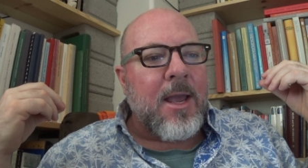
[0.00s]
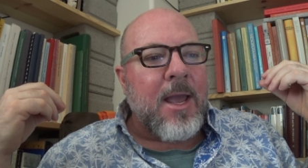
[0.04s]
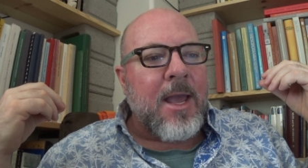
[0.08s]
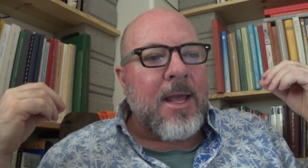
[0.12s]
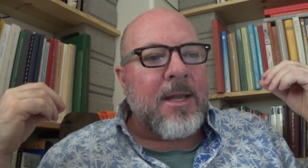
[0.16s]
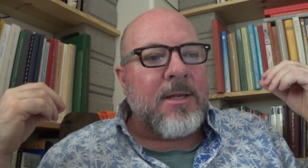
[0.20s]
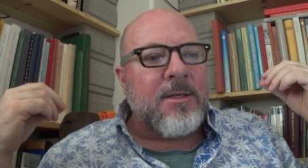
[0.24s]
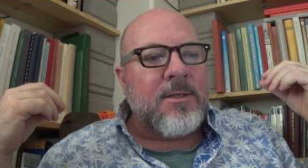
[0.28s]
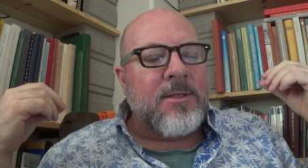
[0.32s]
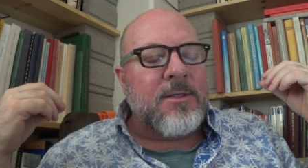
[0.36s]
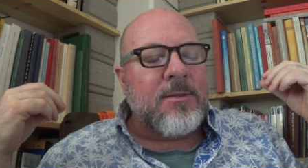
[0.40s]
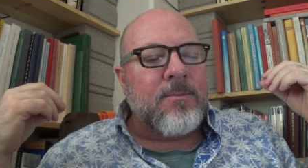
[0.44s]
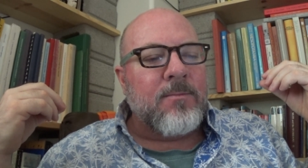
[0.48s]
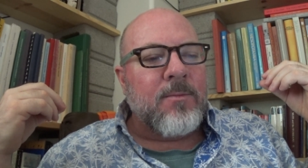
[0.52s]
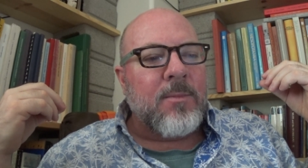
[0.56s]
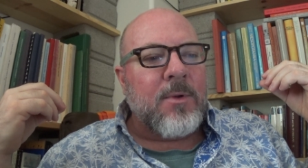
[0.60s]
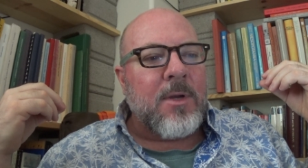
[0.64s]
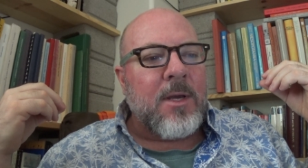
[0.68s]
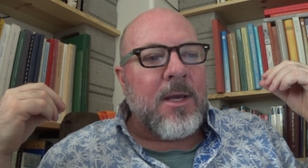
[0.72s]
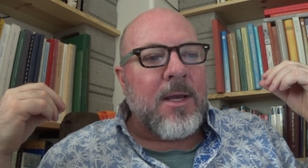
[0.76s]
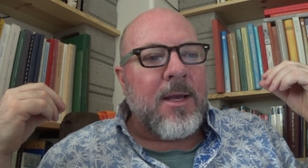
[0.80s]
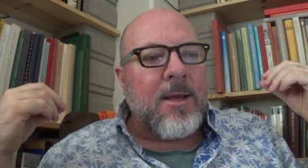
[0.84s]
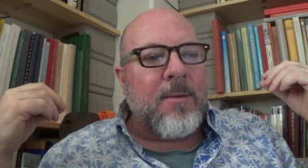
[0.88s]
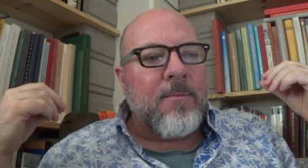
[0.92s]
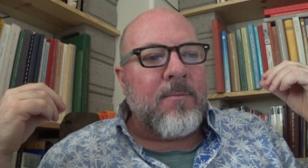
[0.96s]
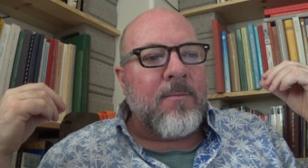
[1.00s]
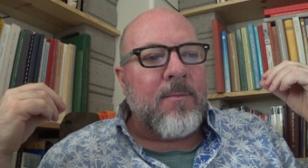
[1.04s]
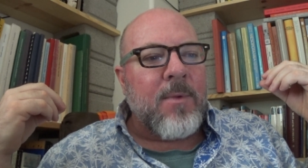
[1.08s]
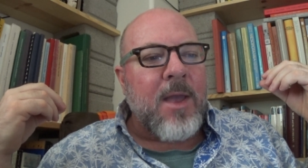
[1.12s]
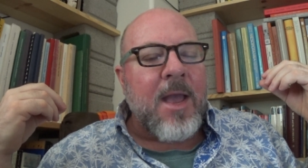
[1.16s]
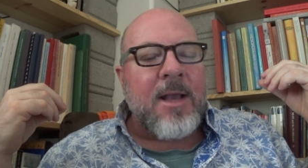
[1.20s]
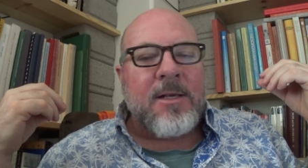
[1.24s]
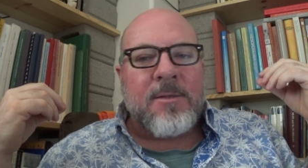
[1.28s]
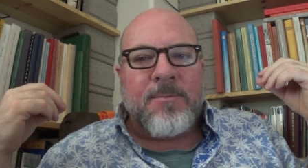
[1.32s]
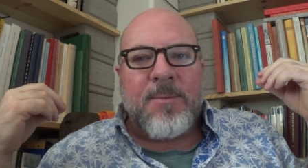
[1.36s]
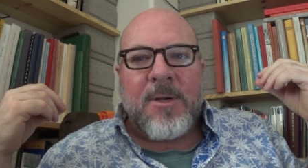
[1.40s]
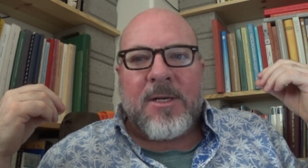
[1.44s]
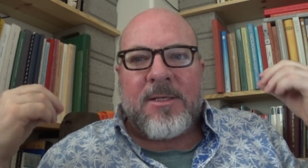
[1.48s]
and um,
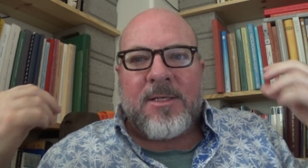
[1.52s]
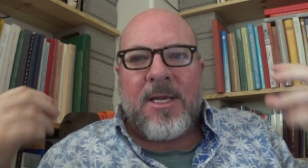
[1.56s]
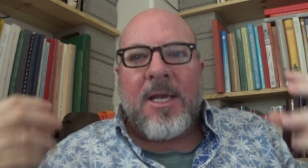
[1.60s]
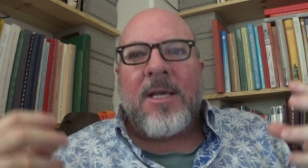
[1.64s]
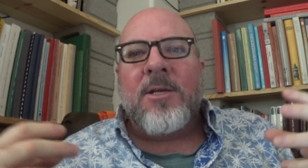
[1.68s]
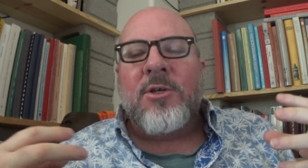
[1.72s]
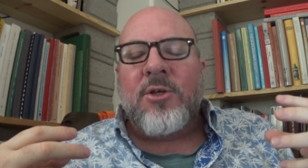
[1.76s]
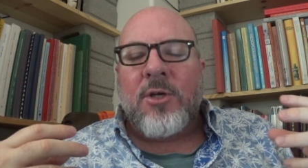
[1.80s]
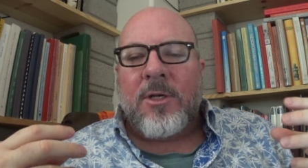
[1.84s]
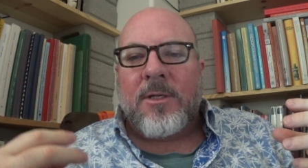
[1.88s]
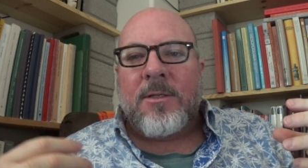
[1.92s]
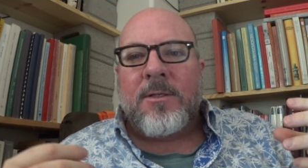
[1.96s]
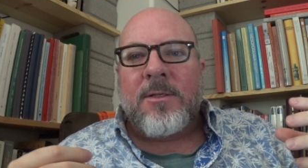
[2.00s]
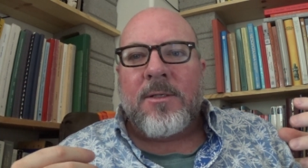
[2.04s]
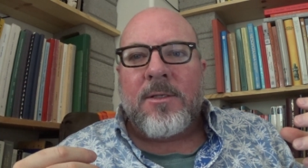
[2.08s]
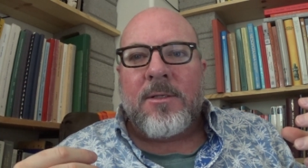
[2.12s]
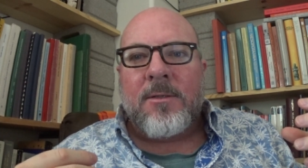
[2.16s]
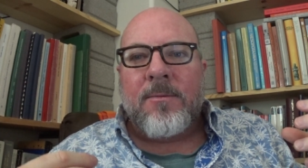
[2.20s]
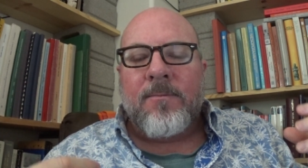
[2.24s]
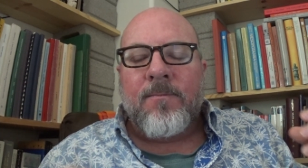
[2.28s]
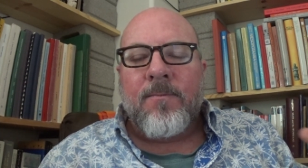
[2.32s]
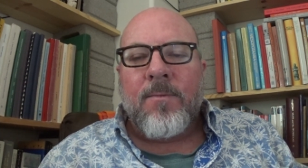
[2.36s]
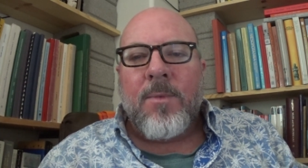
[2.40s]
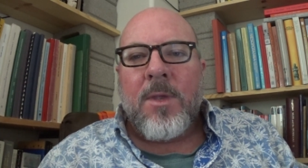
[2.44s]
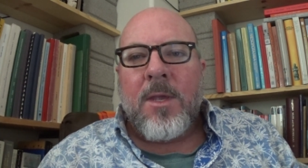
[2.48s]
expectations